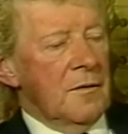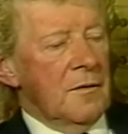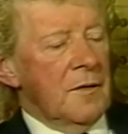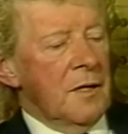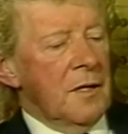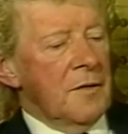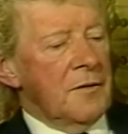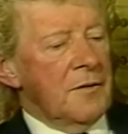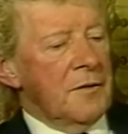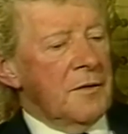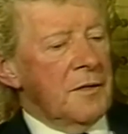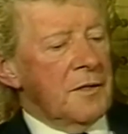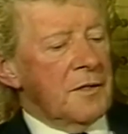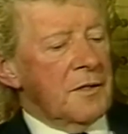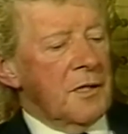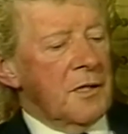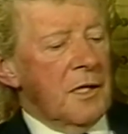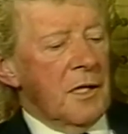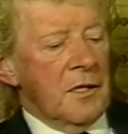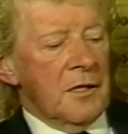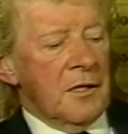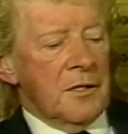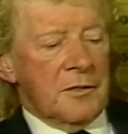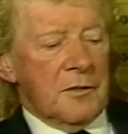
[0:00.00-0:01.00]
This
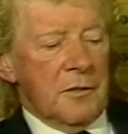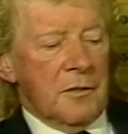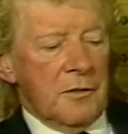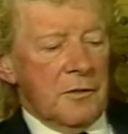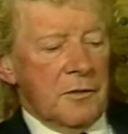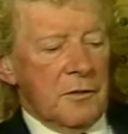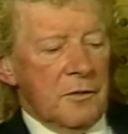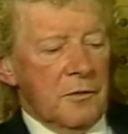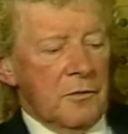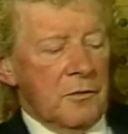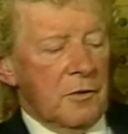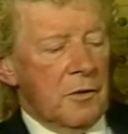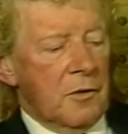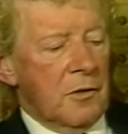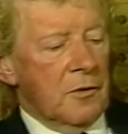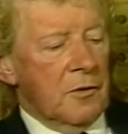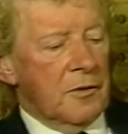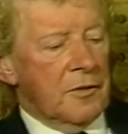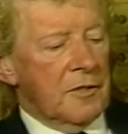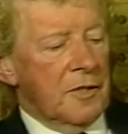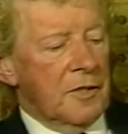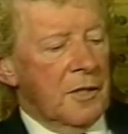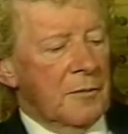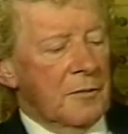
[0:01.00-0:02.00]
again is not a new
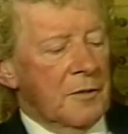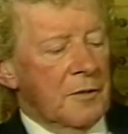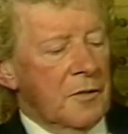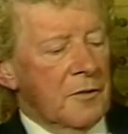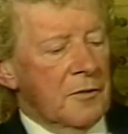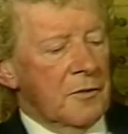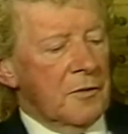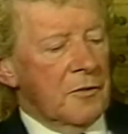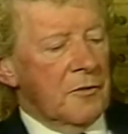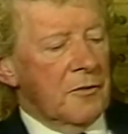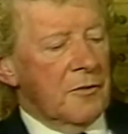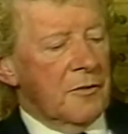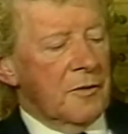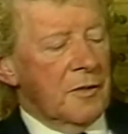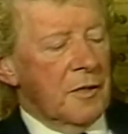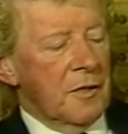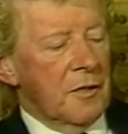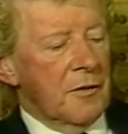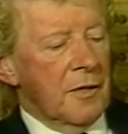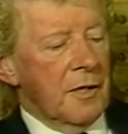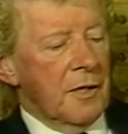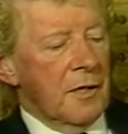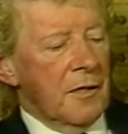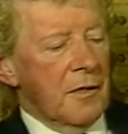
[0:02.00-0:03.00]
concept, not a new
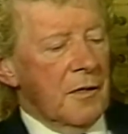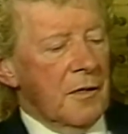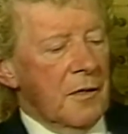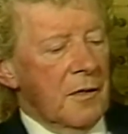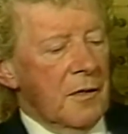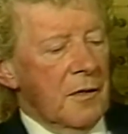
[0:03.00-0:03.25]
theory,